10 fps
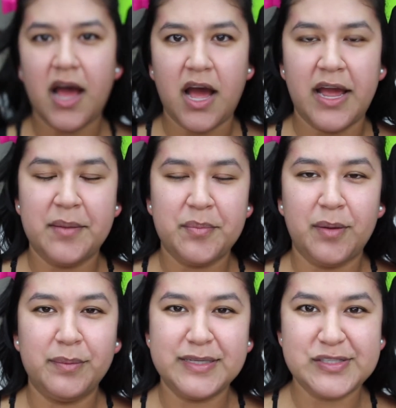I am
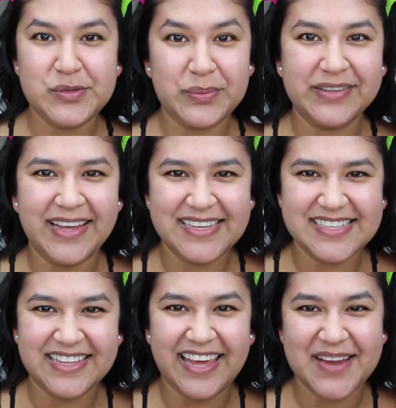probably super late
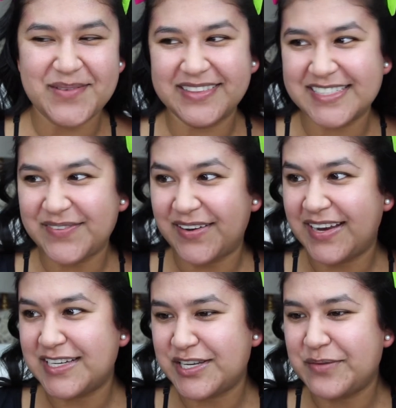to the game on this
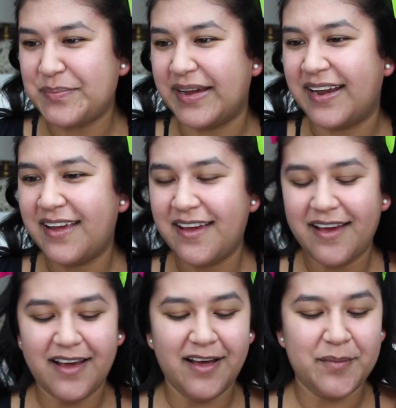foundation, but
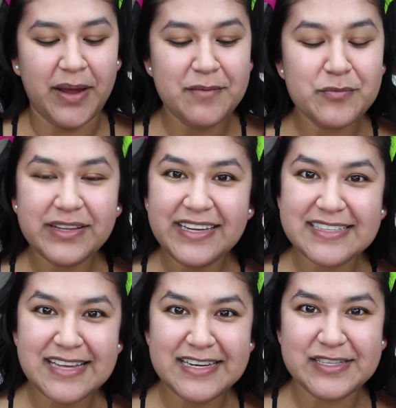I'm really
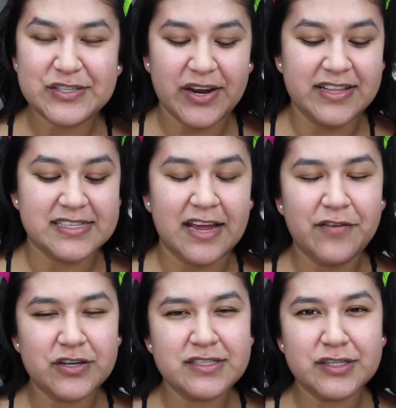excited to try this. I've
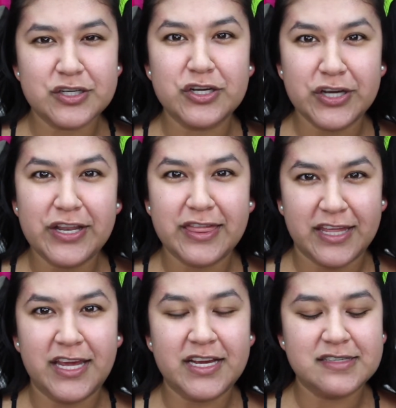heard such good
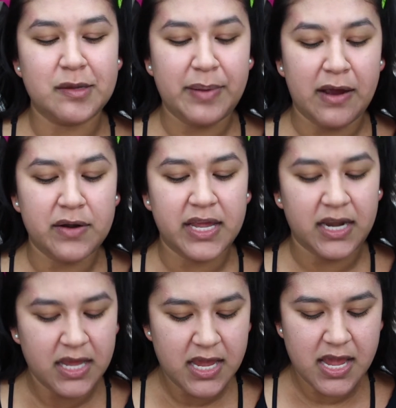things about
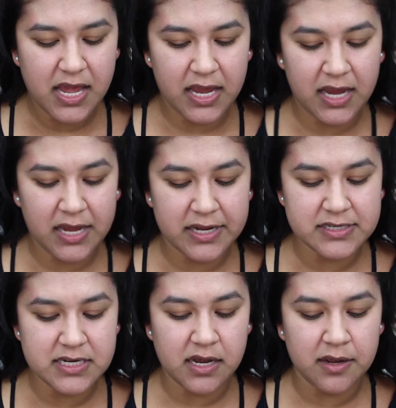it,
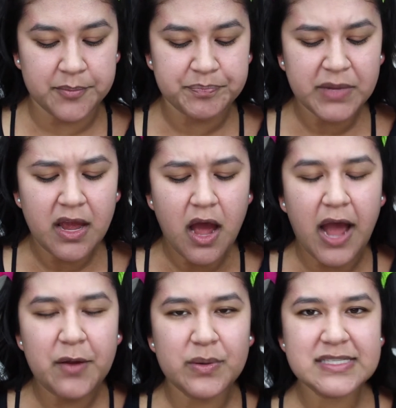and
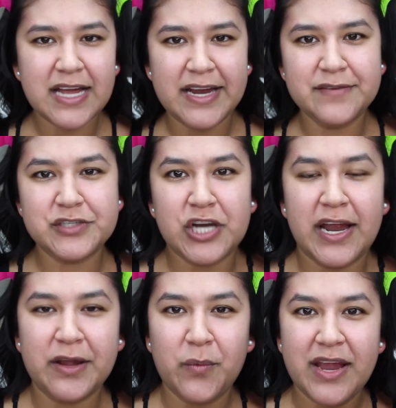I was kind of
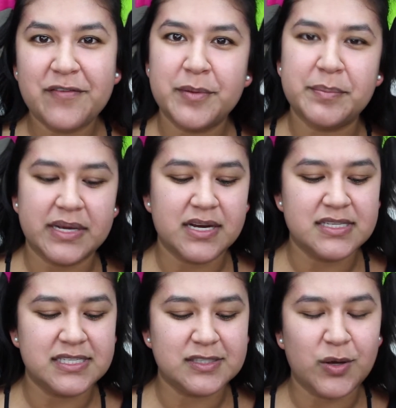shying away from it
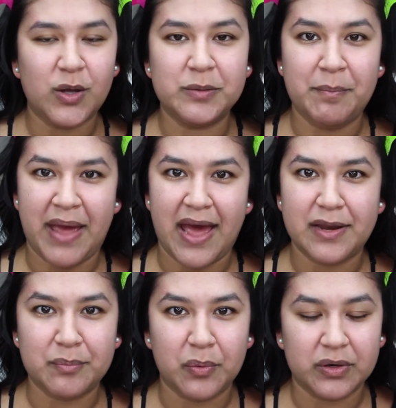because it's called Matte
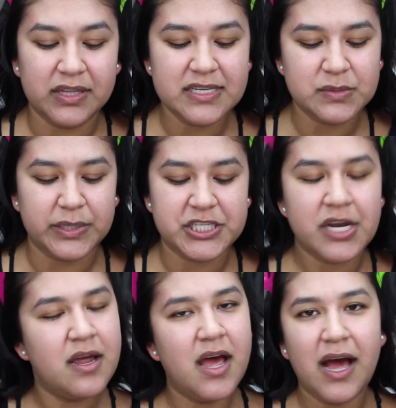and Poreless, which
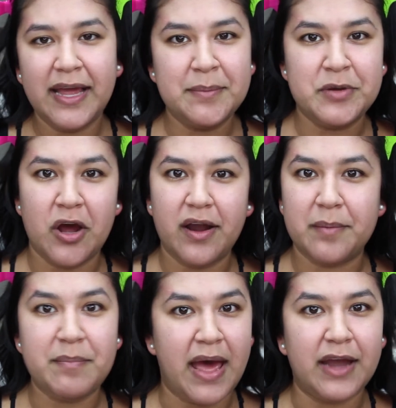I am not a
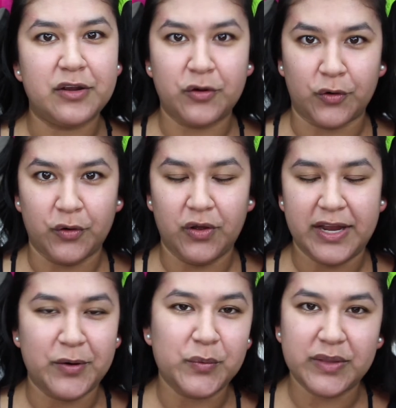matte girl.
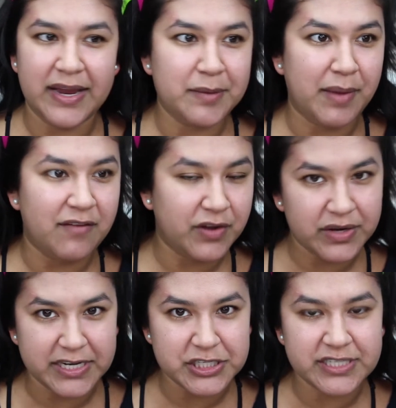I don't like matte
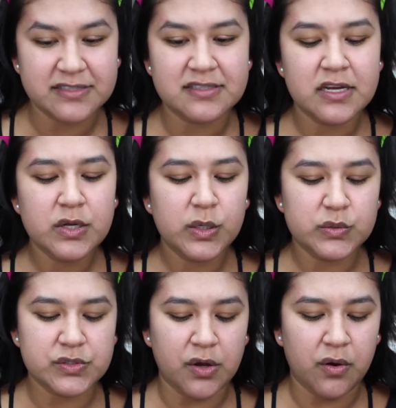foundations,
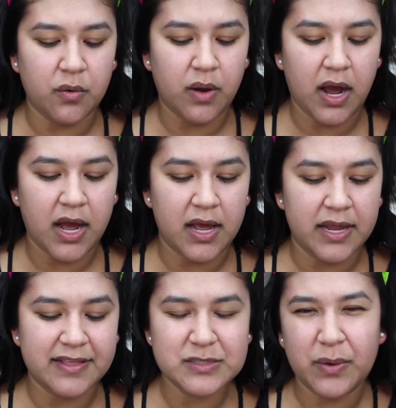so
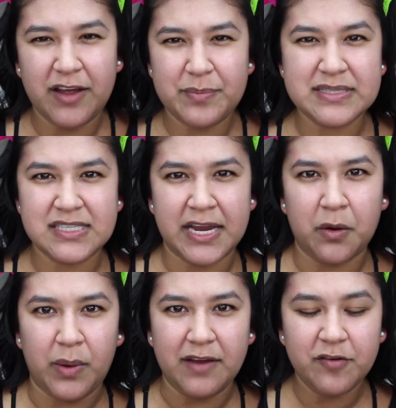that's why I've been staying
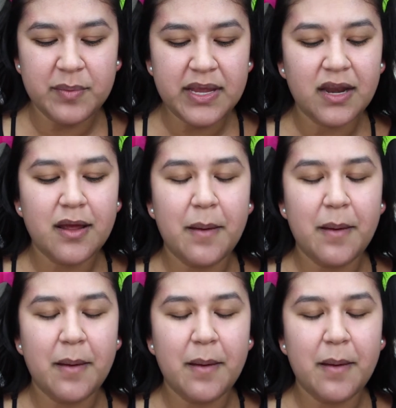away from it.